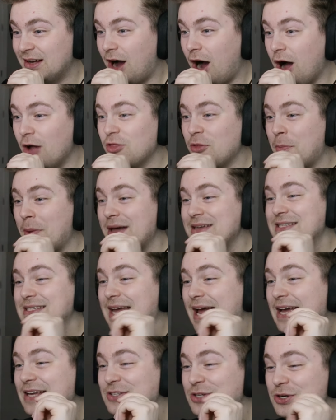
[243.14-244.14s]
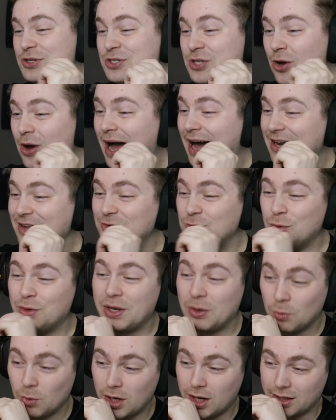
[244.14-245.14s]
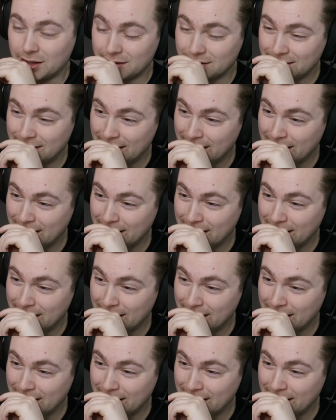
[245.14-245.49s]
All the best dancers know how to do it in water.